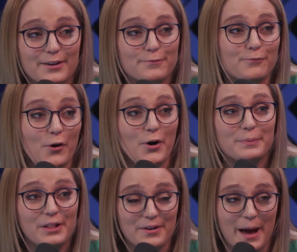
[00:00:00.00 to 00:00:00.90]
like full
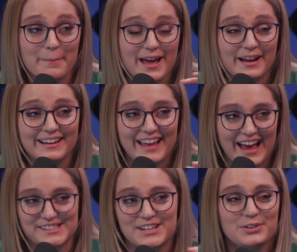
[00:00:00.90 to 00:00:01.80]
blown. I'm gonna
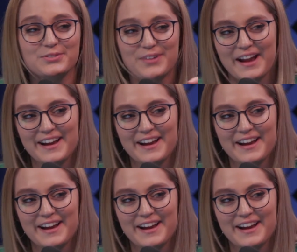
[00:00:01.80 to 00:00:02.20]
gaslight you right now.